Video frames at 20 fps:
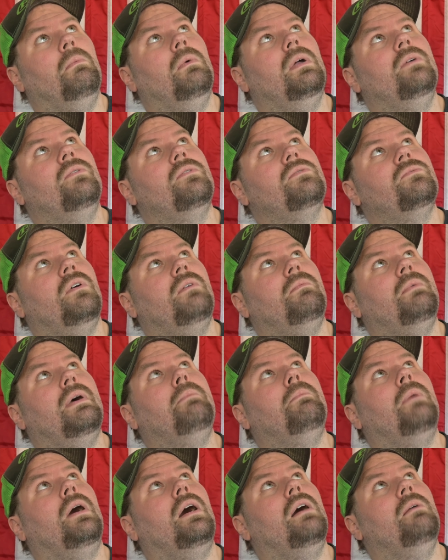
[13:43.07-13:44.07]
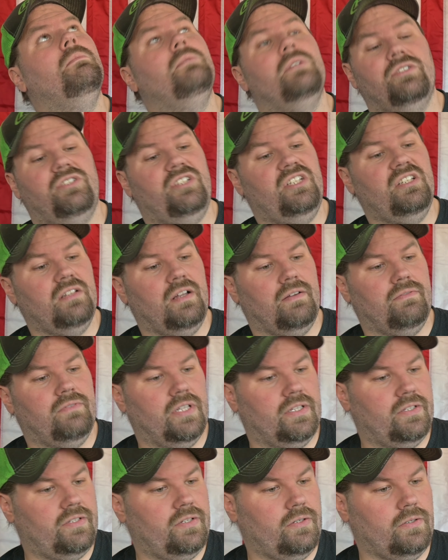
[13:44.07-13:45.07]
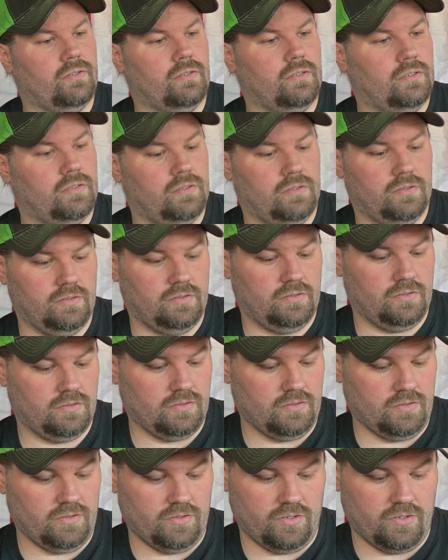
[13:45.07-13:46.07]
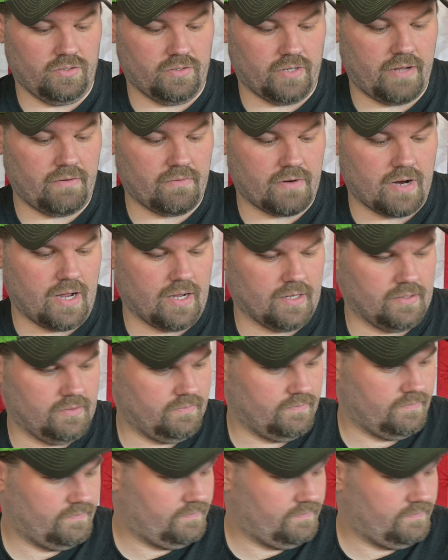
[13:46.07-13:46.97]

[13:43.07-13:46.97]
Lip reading: It was one of my mom's and she loved it too. Great rod.